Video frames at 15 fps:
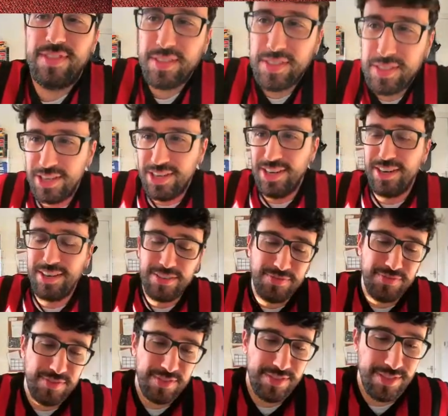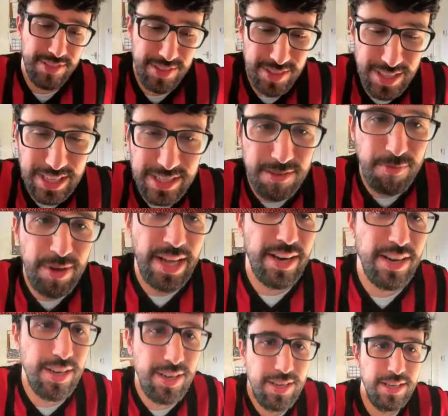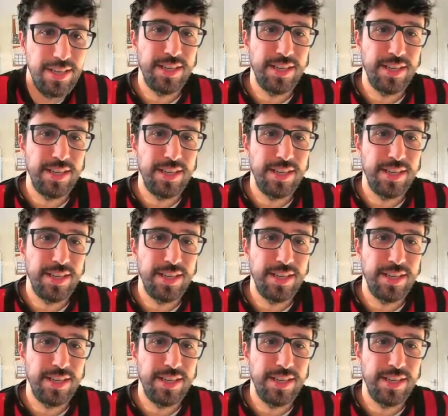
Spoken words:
so doesn't matter